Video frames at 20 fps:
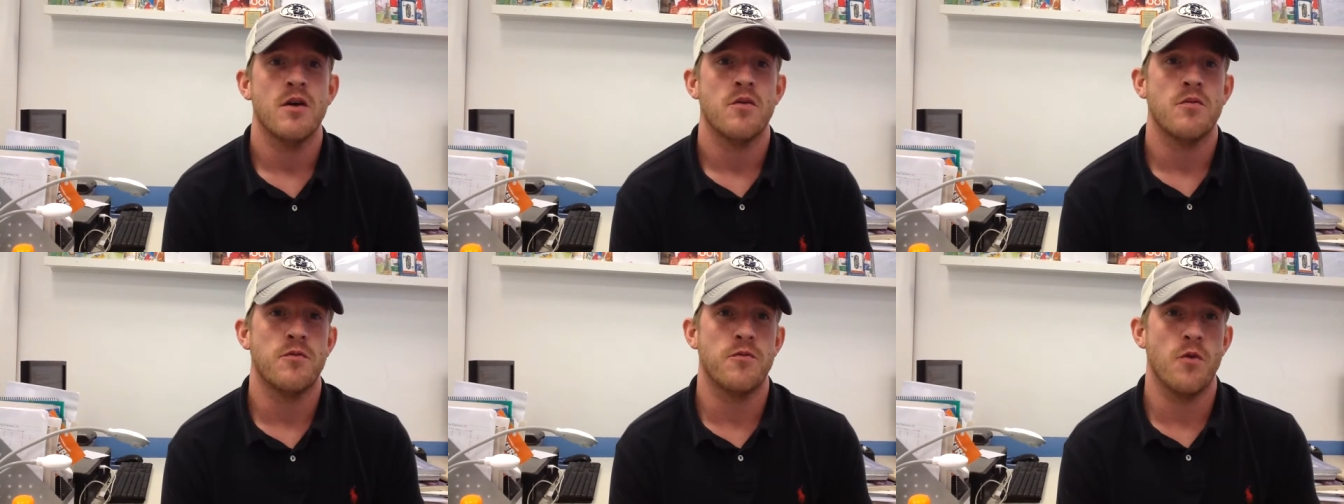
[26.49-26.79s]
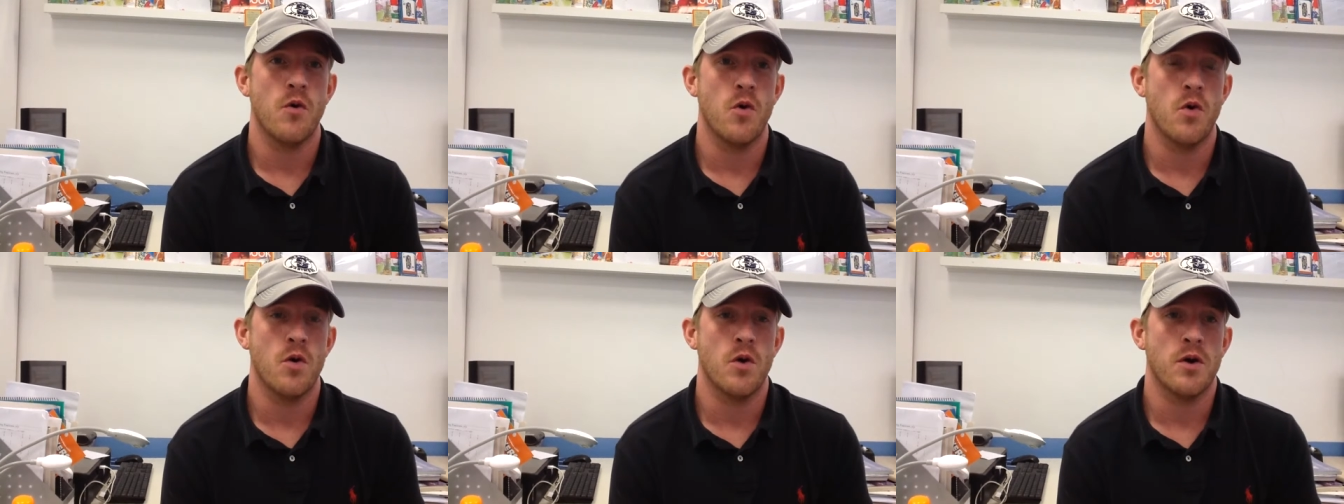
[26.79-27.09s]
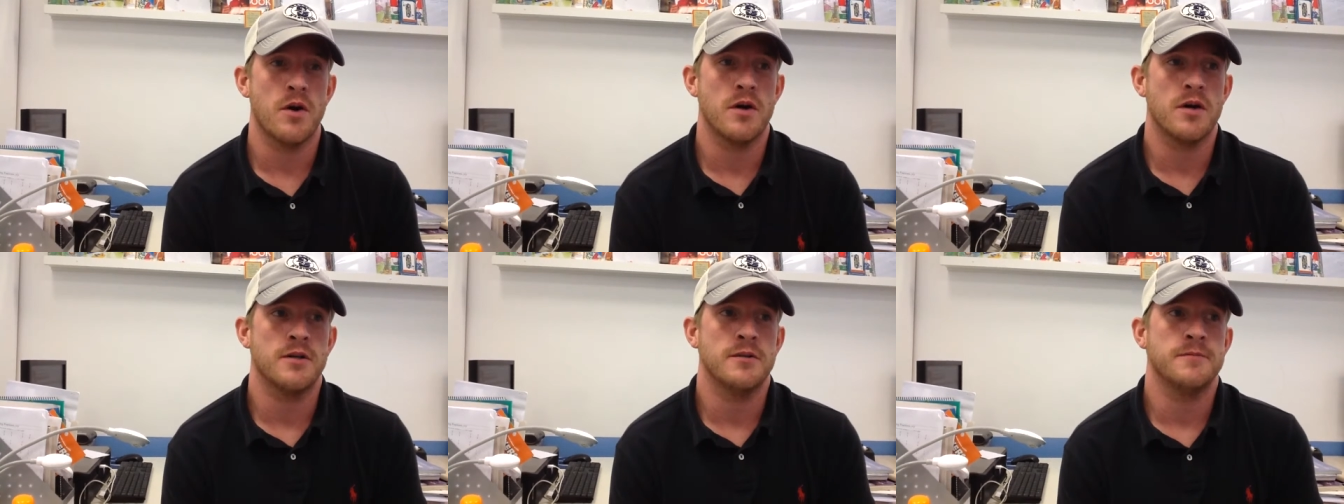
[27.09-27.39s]

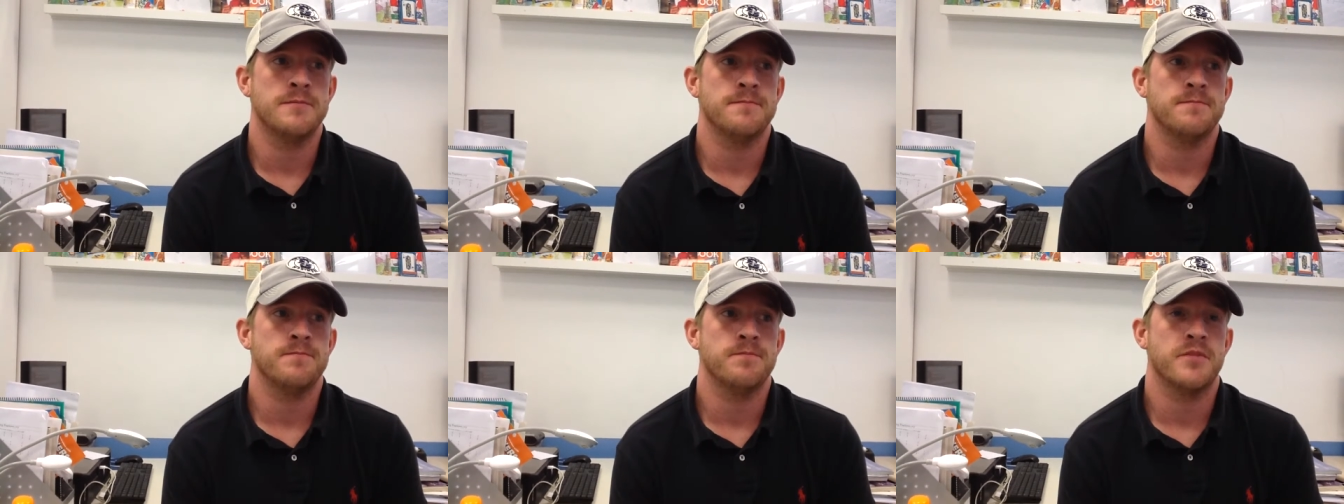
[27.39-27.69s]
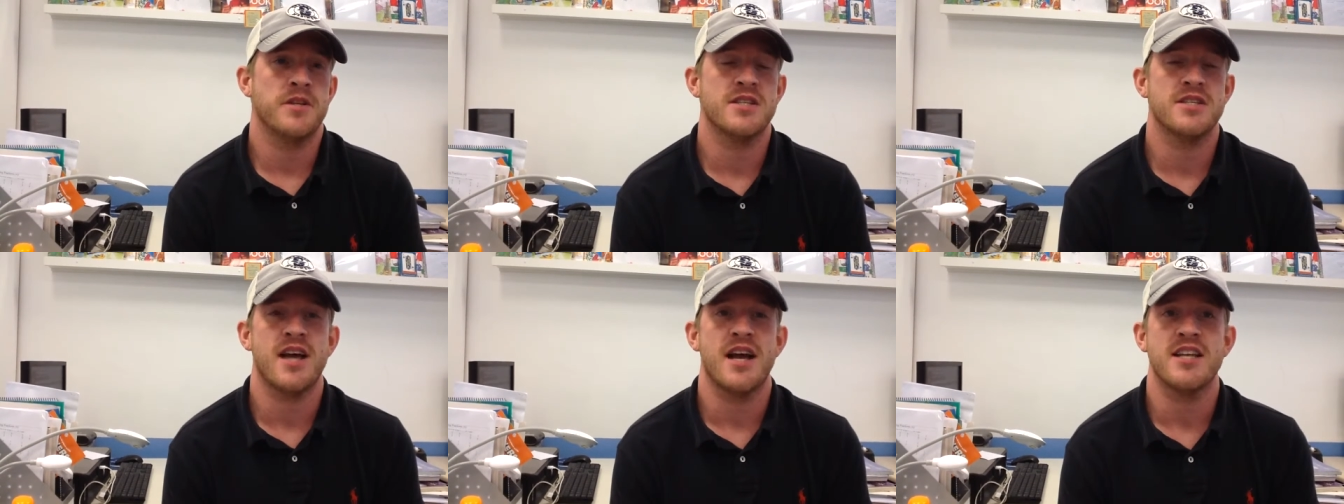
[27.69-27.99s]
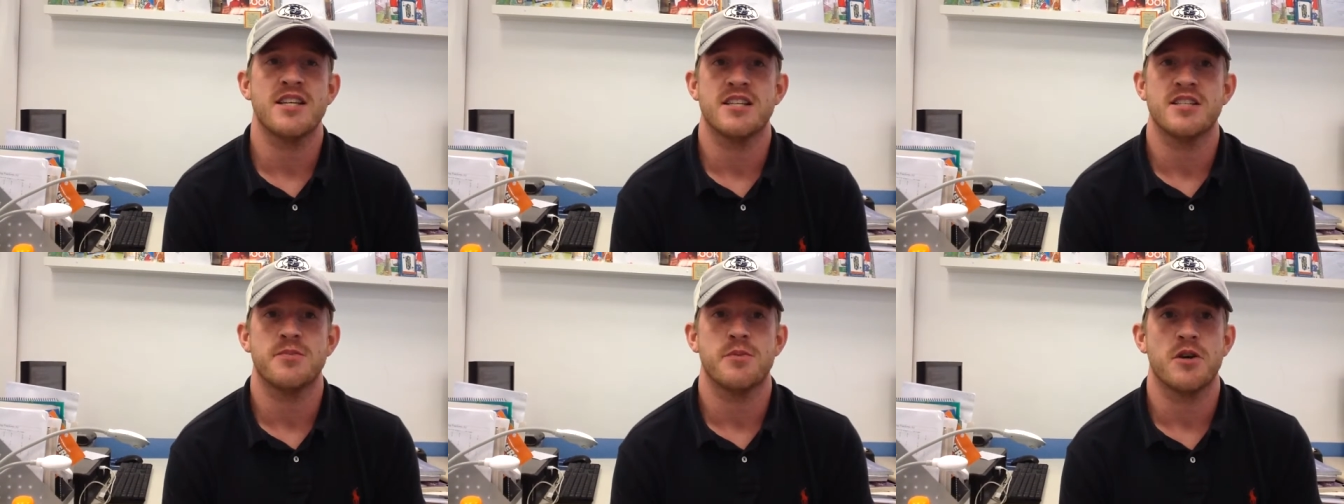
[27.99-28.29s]
for the
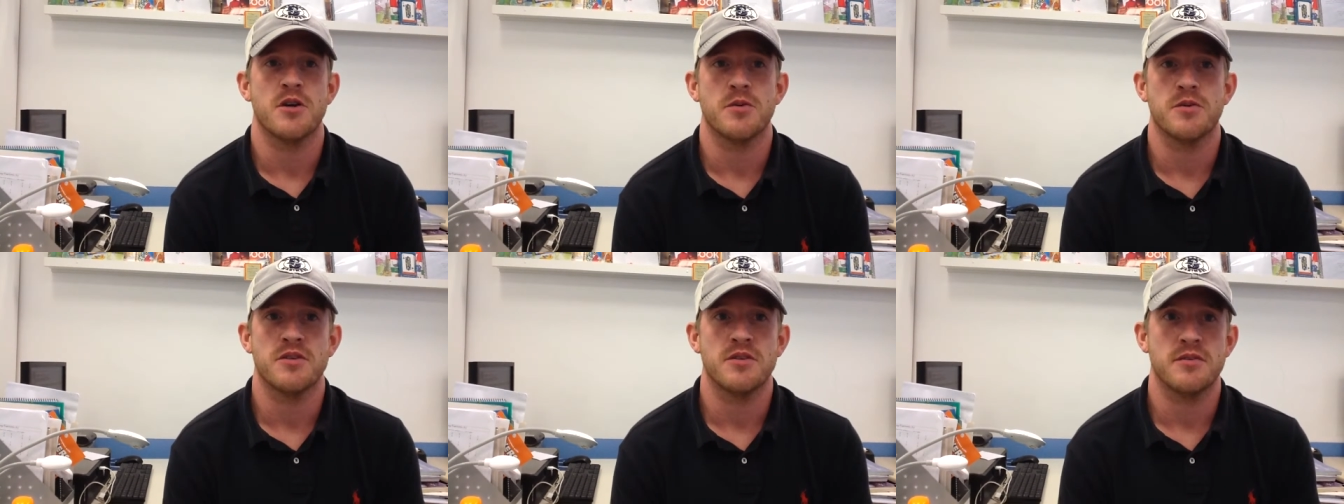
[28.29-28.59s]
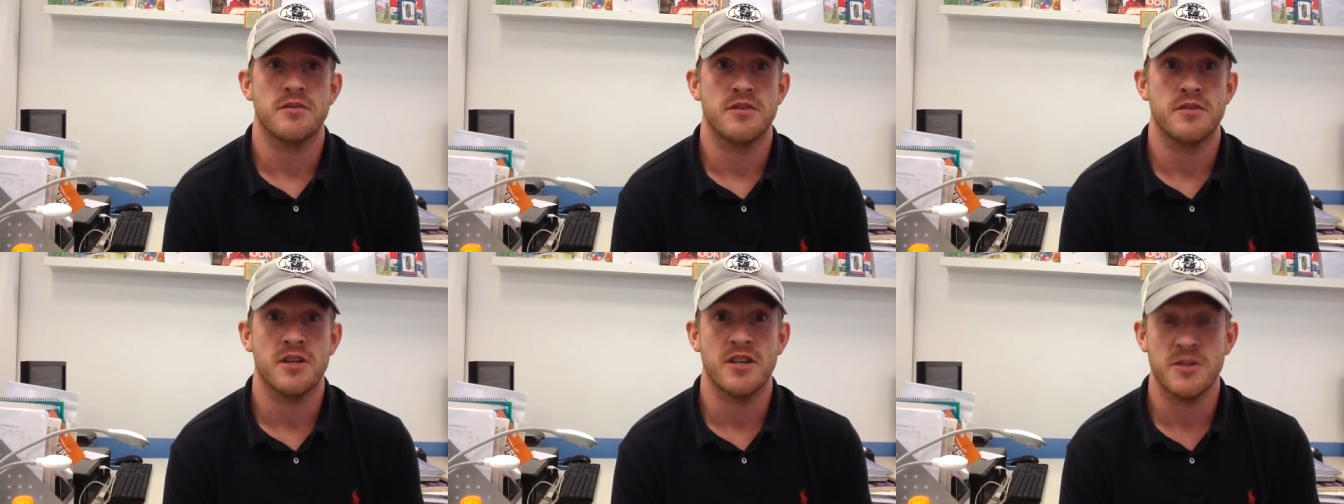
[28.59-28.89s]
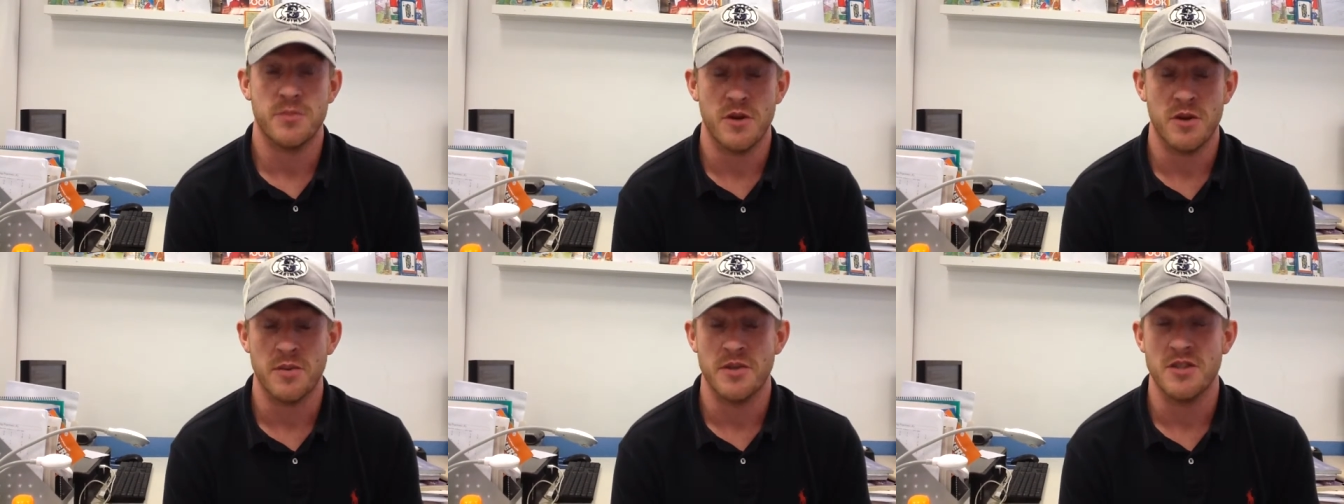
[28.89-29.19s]
science
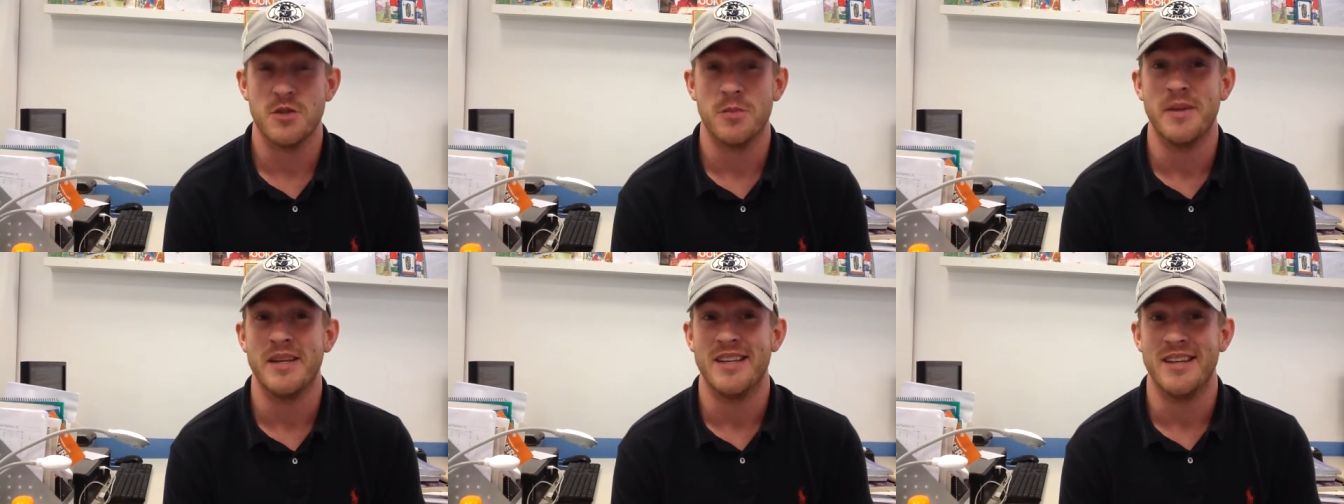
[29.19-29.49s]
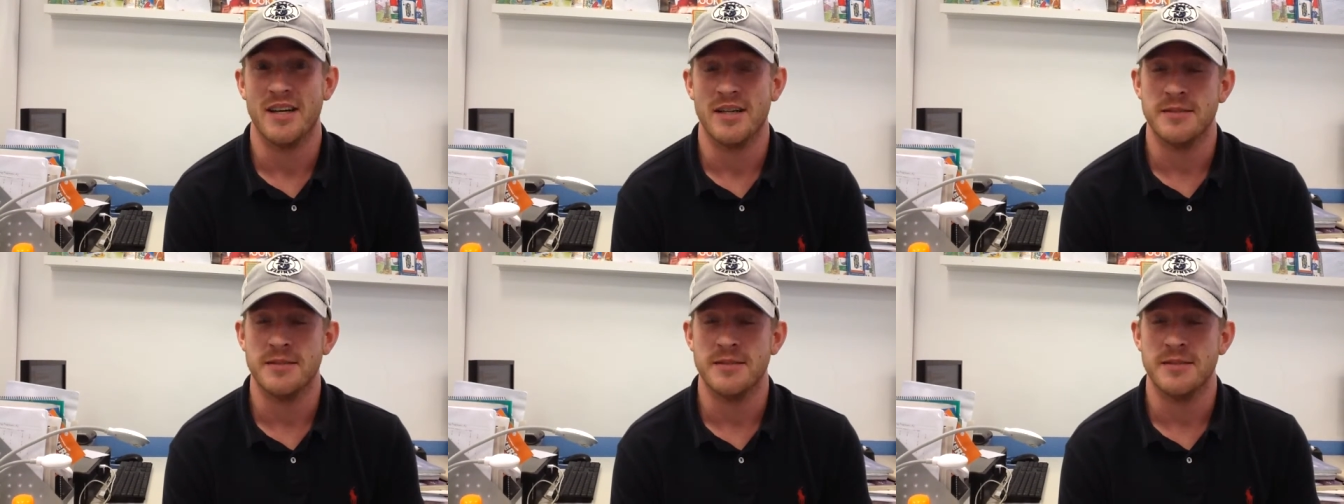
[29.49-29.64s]
experiments to be done.